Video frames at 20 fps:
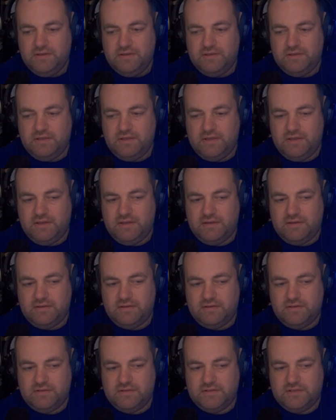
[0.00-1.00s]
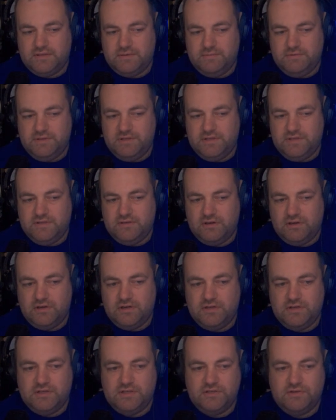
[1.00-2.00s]
Like some of these
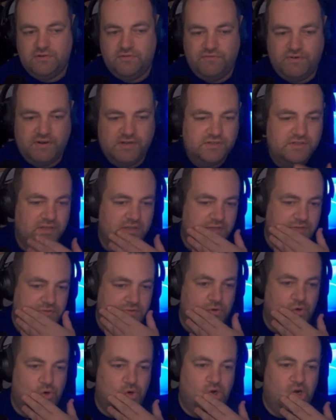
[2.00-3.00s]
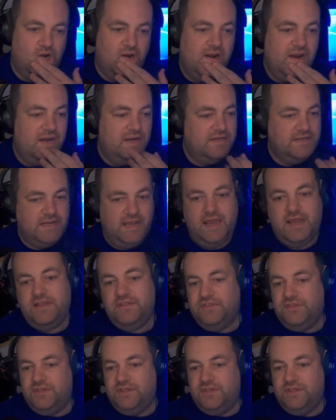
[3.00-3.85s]
are just go fetch this, or take